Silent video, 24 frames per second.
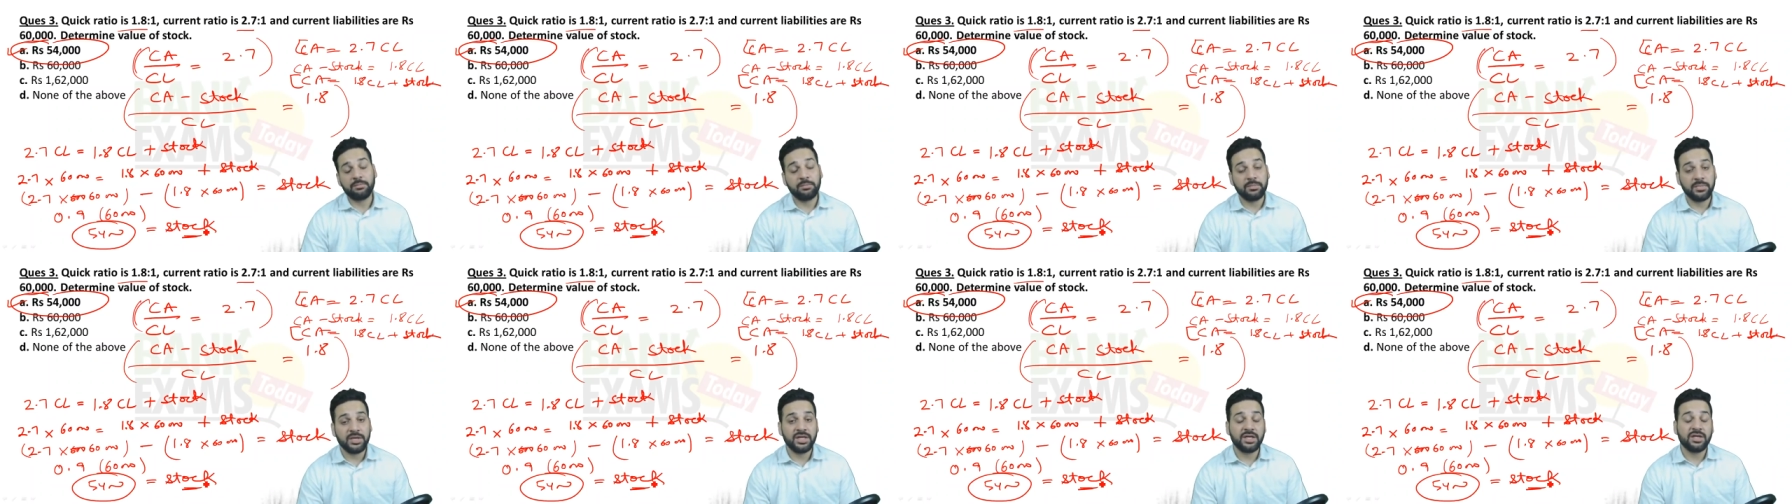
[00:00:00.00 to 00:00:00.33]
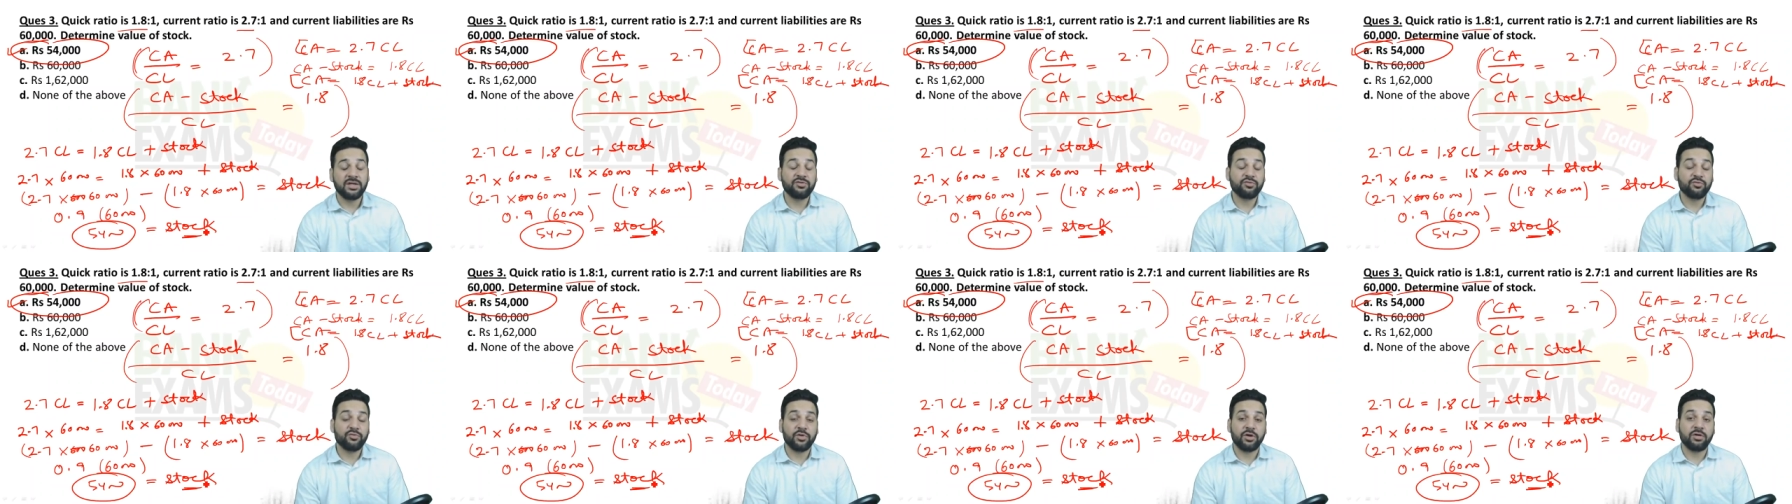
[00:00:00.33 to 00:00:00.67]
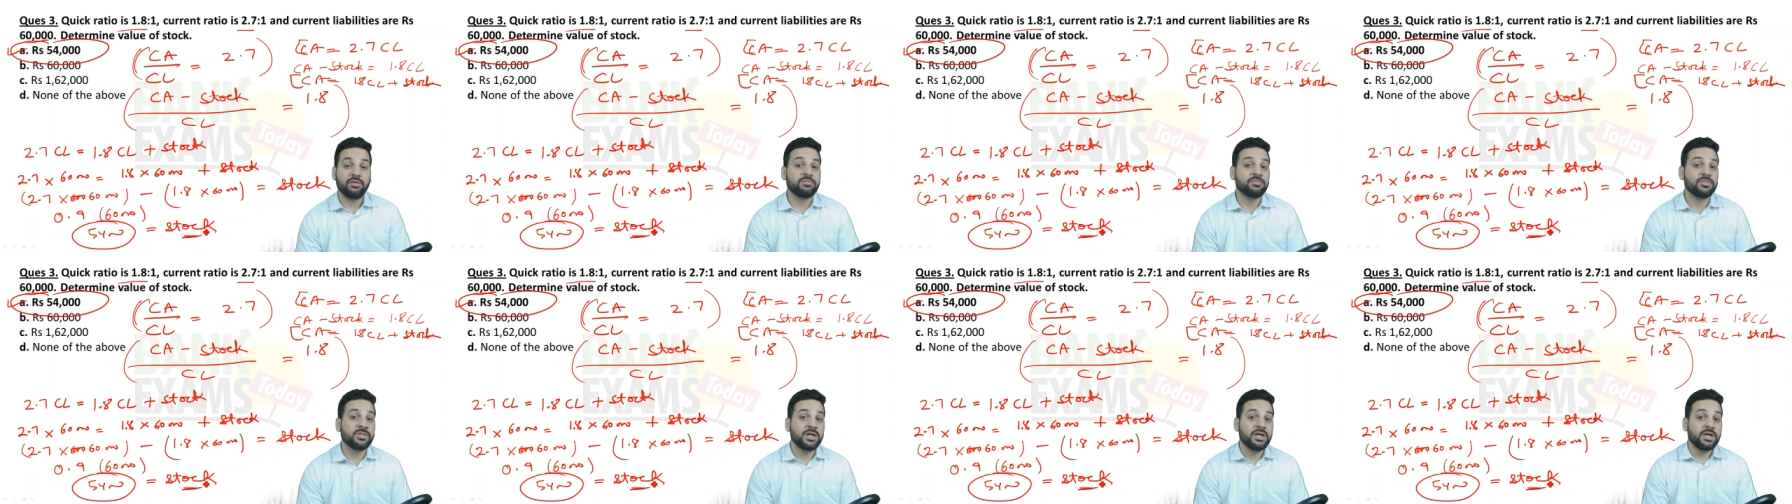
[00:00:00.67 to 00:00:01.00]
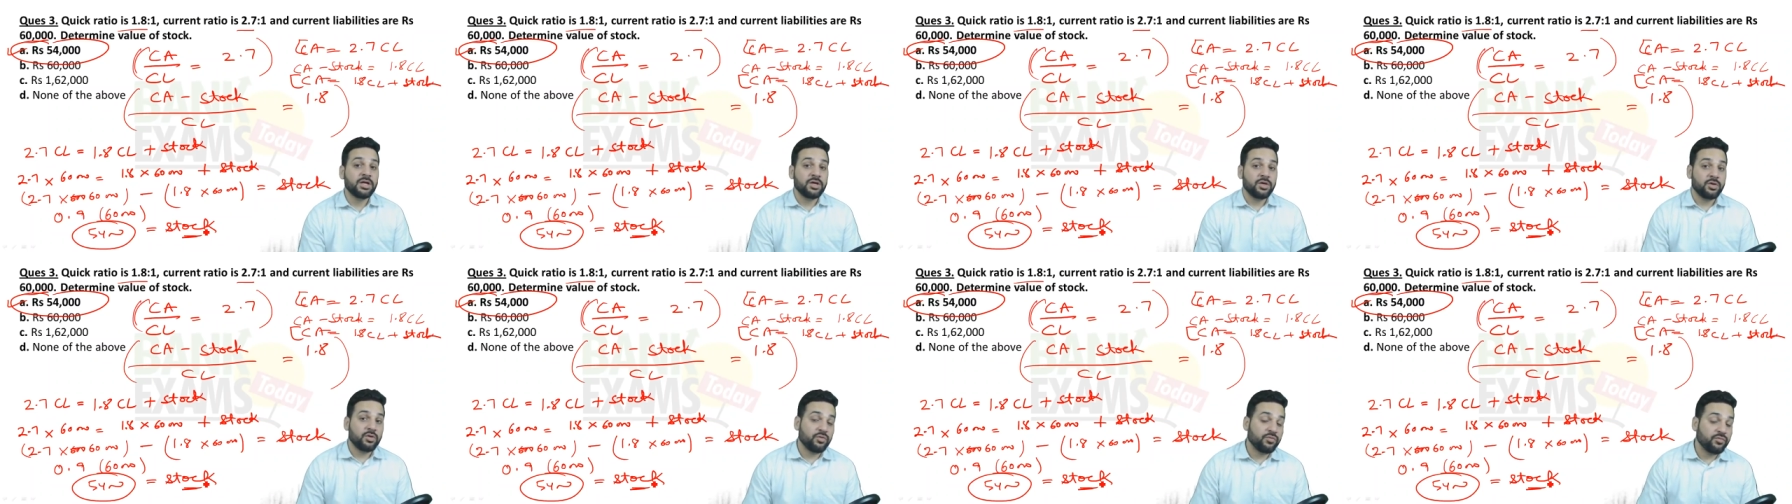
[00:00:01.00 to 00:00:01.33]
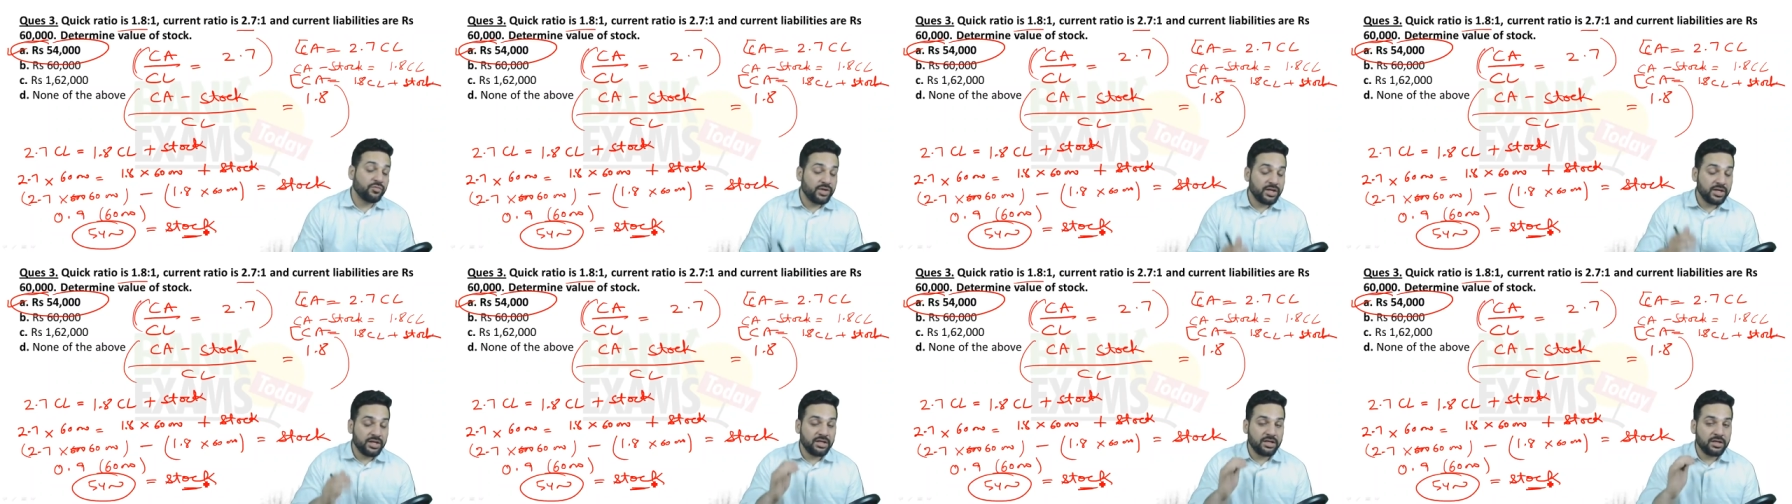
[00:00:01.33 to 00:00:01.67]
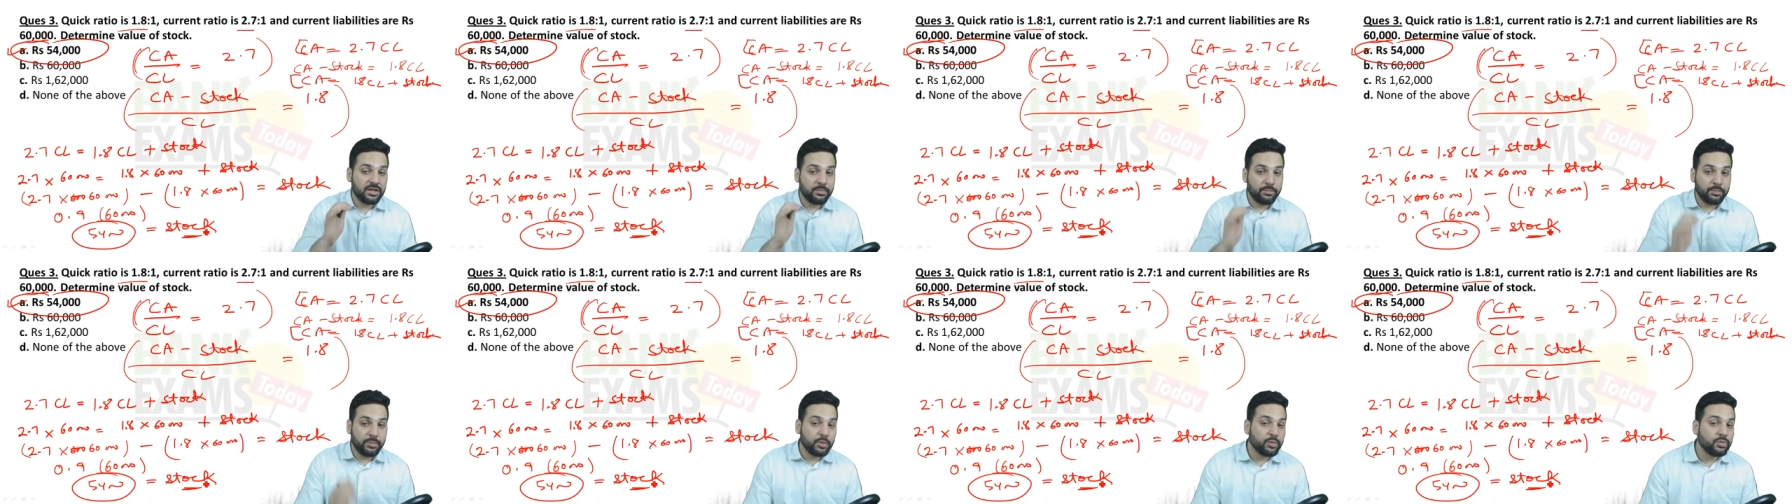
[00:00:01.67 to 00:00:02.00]
mbas from you know very
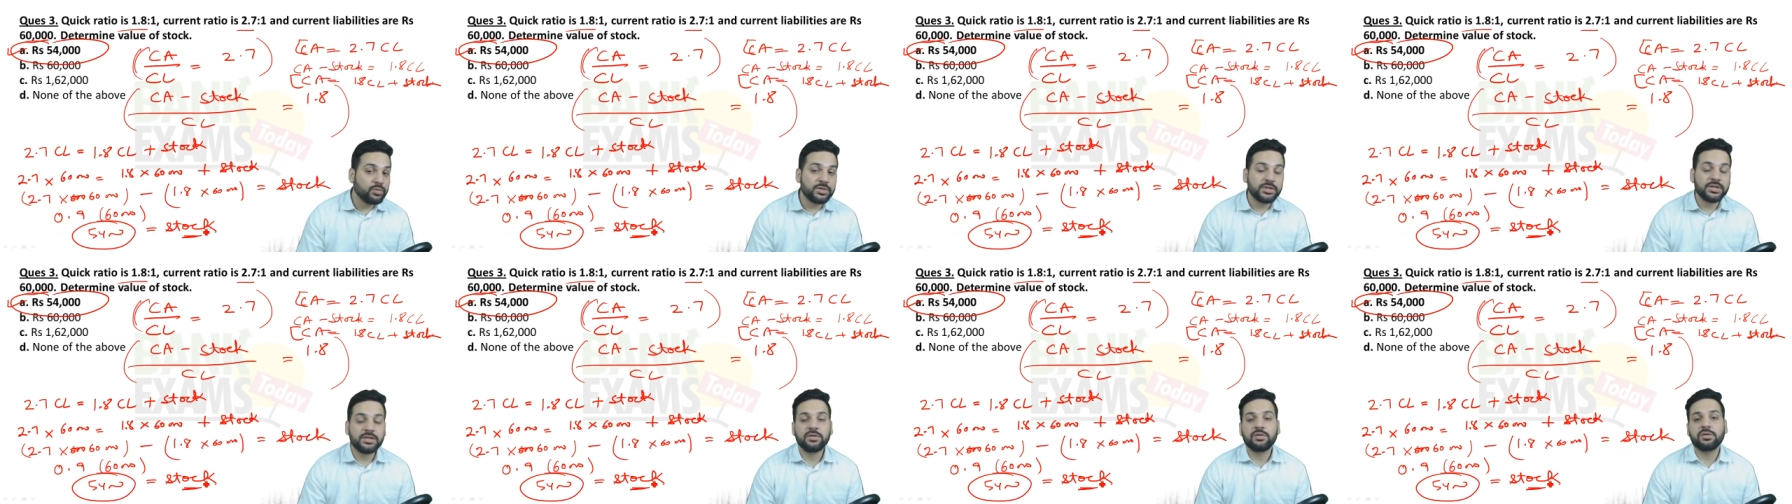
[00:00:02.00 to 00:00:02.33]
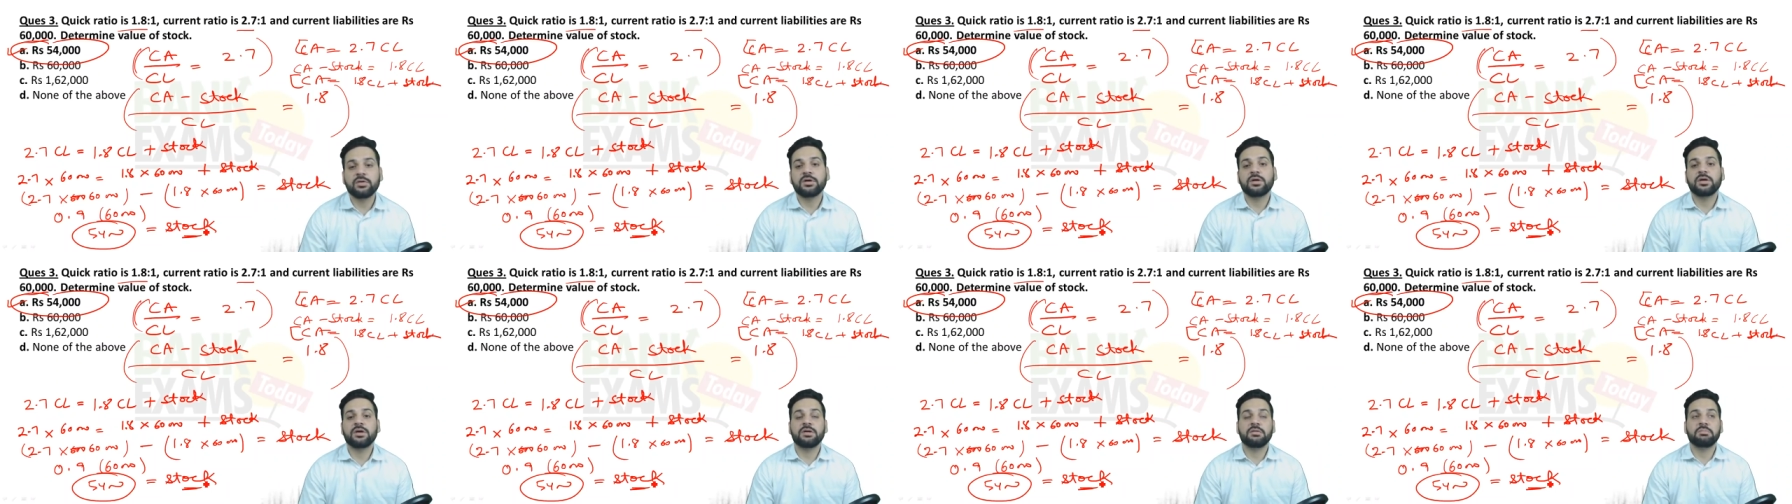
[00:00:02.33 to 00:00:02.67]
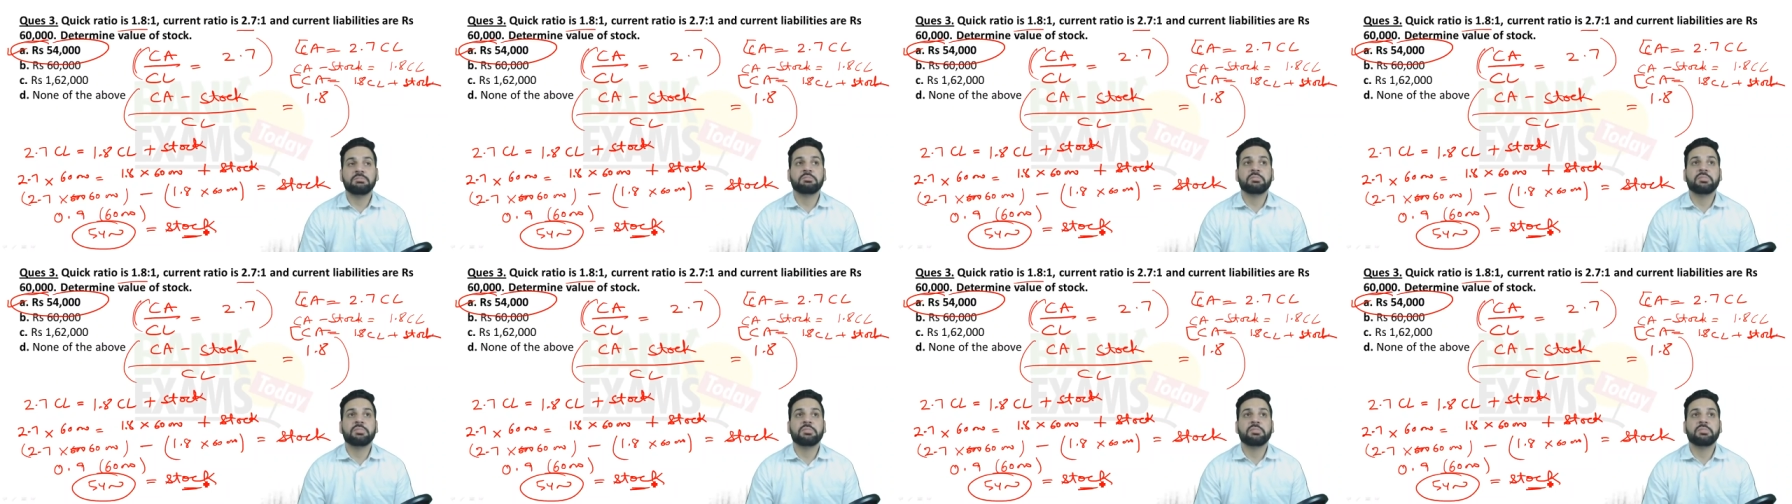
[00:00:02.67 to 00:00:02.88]
reputed uh,